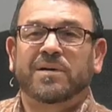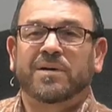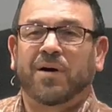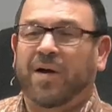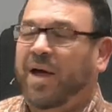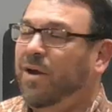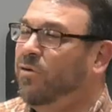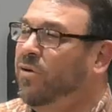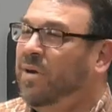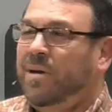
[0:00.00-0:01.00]
Okay, no,
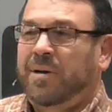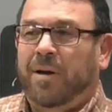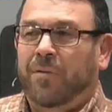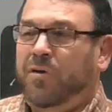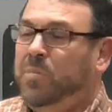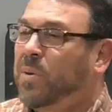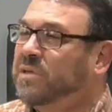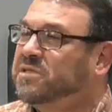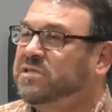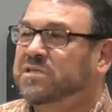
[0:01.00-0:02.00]
no due
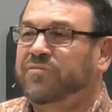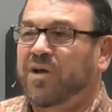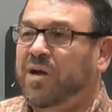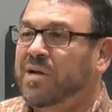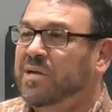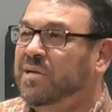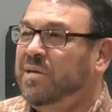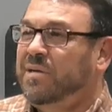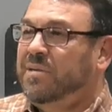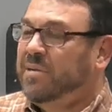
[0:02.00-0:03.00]
process of law.
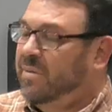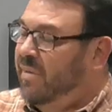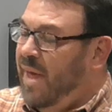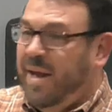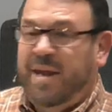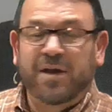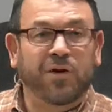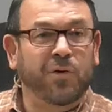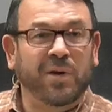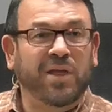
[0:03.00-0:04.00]
They didn't
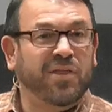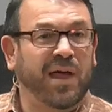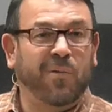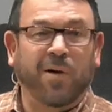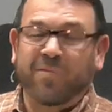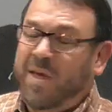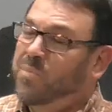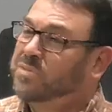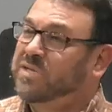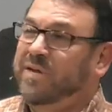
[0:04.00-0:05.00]
do anything wrong. They
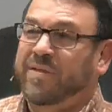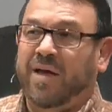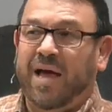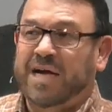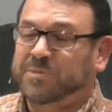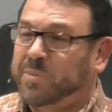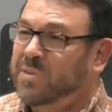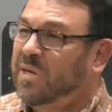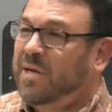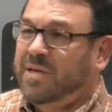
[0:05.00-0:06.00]
presented the gospel.
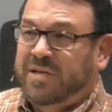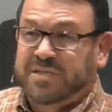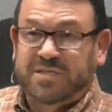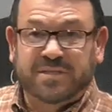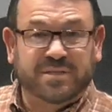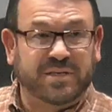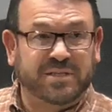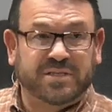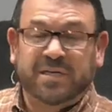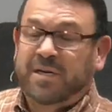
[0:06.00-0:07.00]
This,
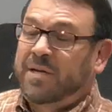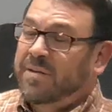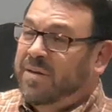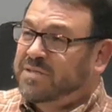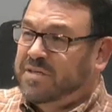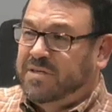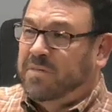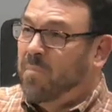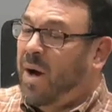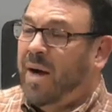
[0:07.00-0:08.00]
this, this
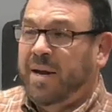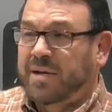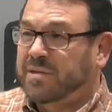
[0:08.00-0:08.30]
demonic